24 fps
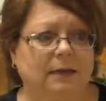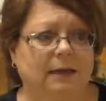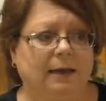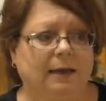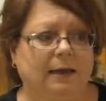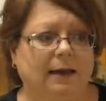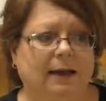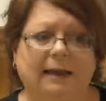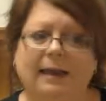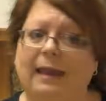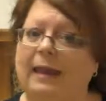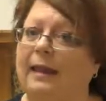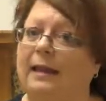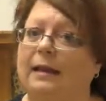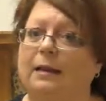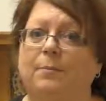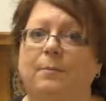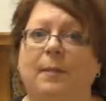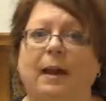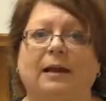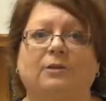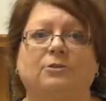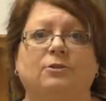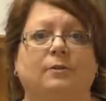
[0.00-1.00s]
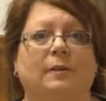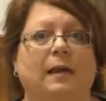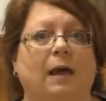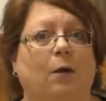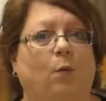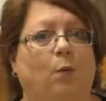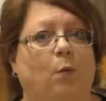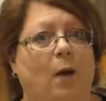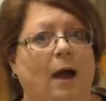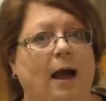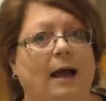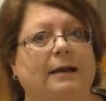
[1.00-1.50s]
and I can't imagine that
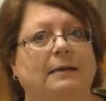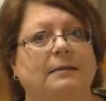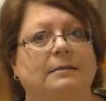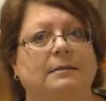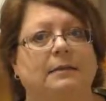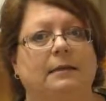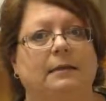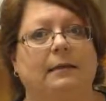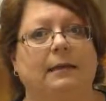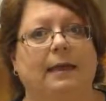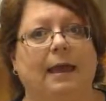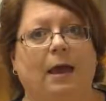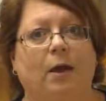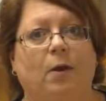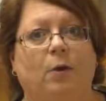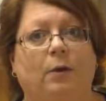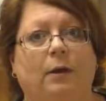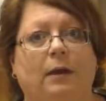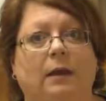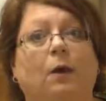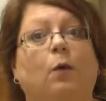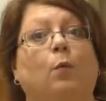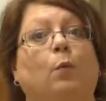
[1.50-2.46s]
waxy coating,